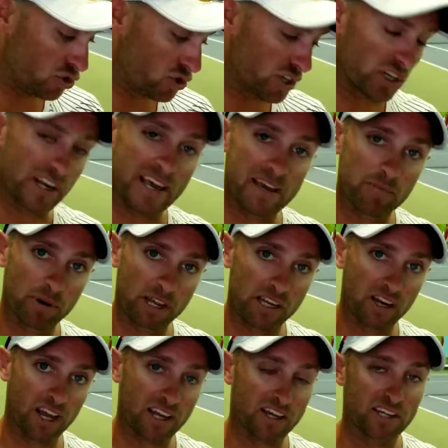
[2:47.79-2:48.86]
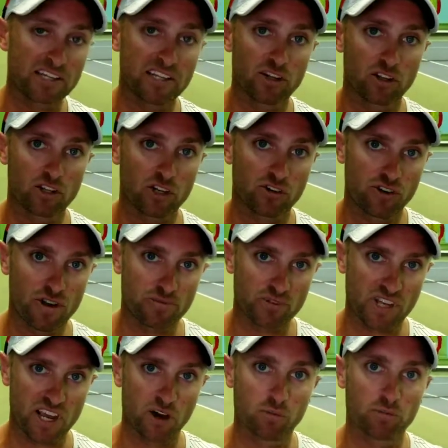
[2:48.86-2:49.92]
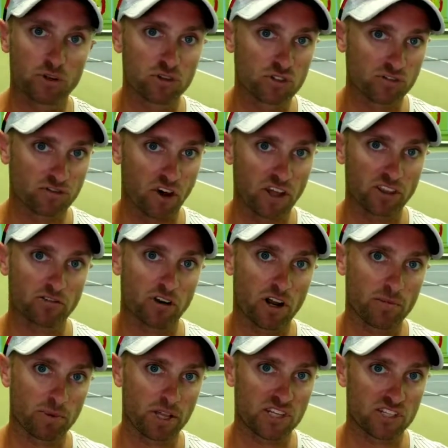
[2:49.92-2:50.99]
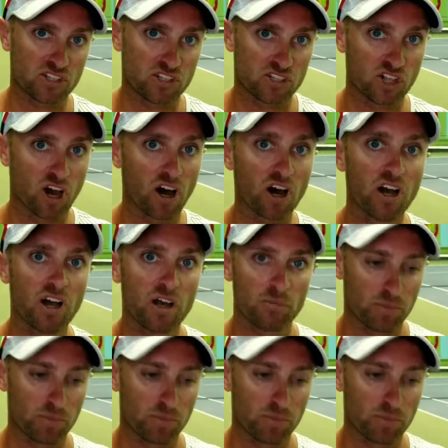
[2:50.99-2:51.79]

use the labeling like I did on the grip to help you to find the right place to start.